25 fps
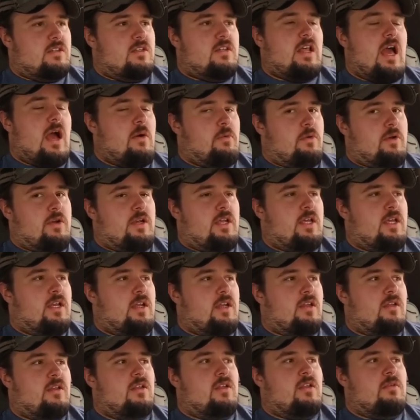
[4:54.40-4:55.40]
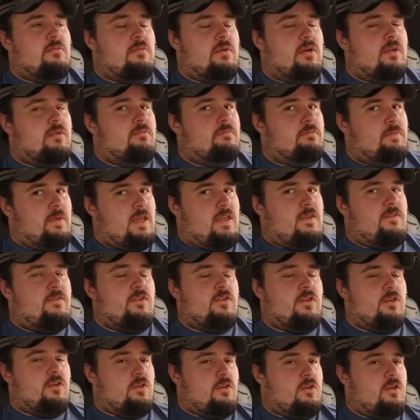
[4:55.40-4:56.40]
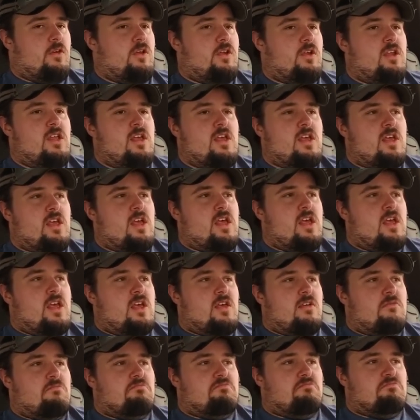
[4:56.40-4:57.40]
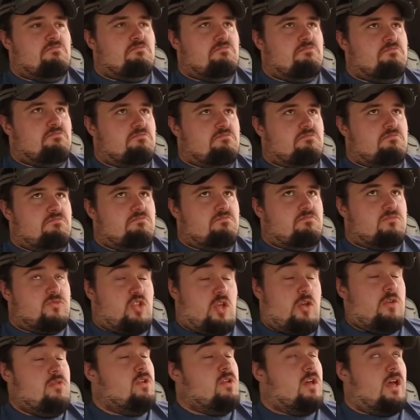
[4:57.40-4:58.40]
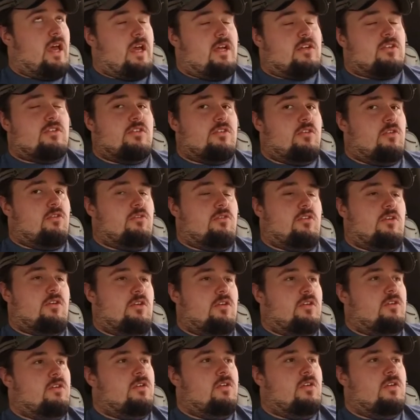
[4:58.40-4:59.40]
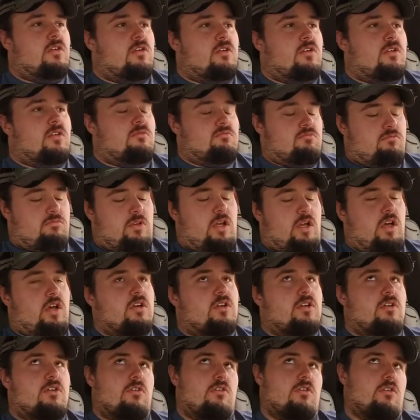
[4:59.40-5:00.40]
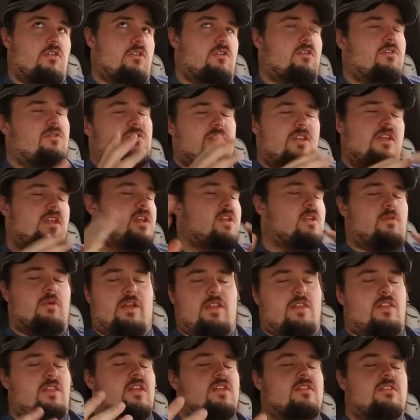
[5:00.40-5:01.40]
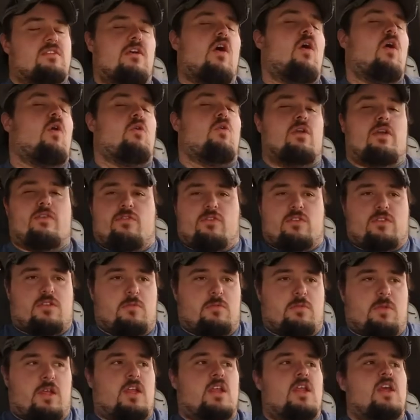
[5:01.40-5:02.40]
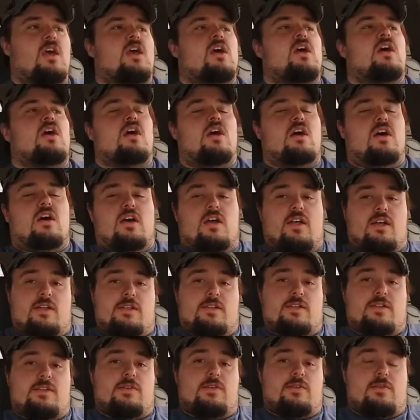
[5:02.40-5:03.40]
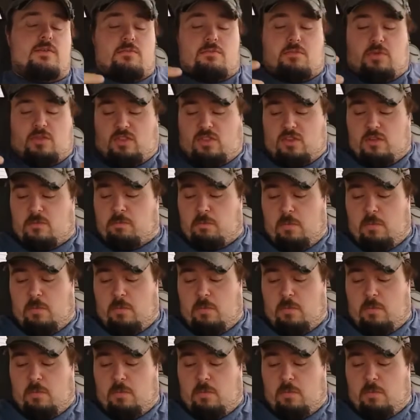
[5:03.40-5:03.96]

I wouldn't eat it, but beef, you're good. Tuna, actually, you're good. Duck, you're good anyway, that's a whole different subject. But this